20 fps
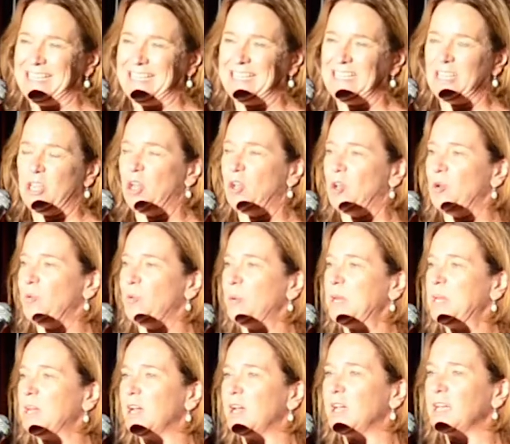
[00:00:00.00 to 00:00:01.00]
So
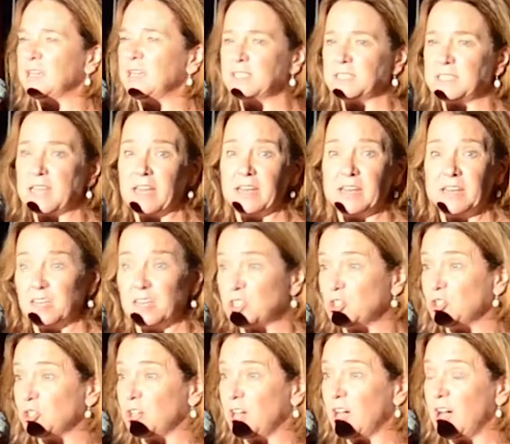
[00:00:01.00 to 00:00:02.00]
when I started at
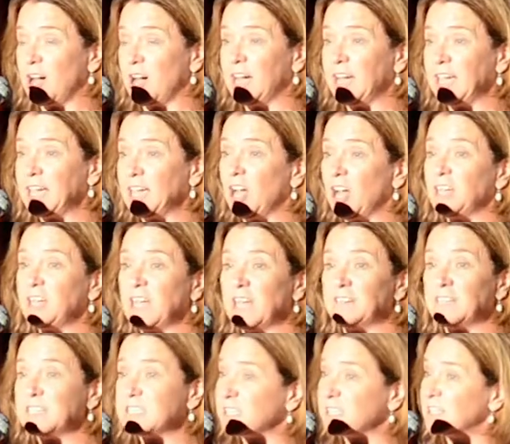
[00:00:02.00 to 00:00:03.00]
Echuca High, I
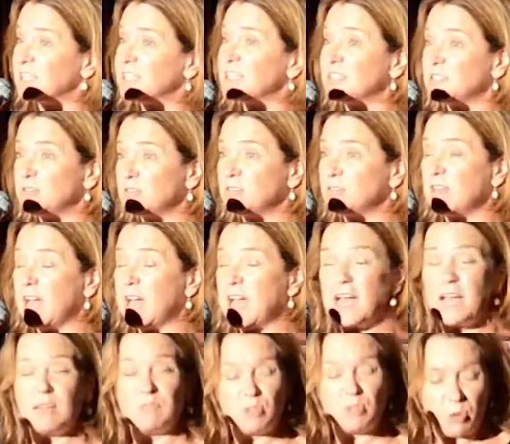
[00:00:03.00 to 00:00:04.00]
had this
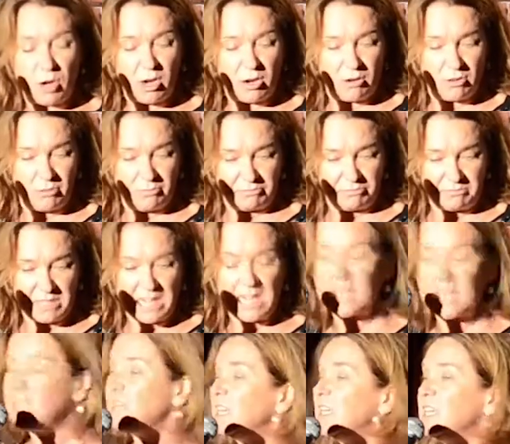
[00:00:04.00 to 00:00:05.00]

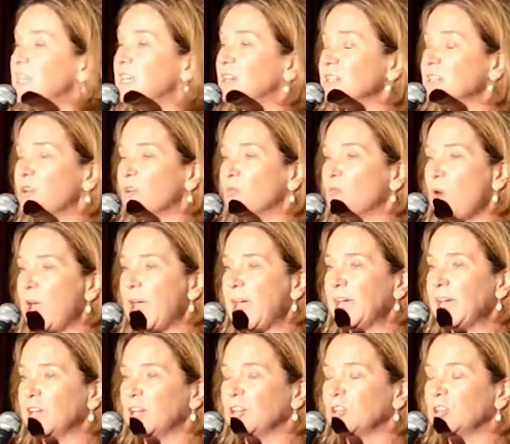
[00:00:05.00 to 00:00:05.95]
12D rack.